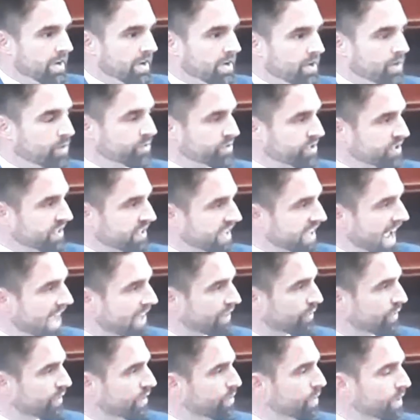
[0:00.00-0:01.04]
who's in the
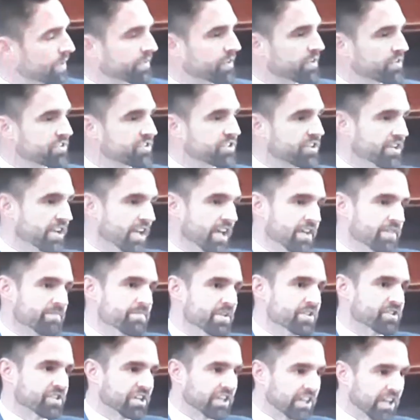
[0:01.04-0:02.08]
gallery with us today,
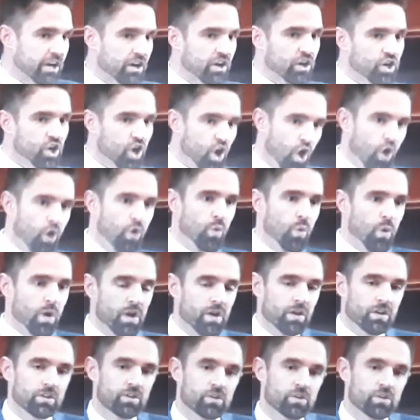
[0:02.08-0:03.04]
Miss Claire Culwell,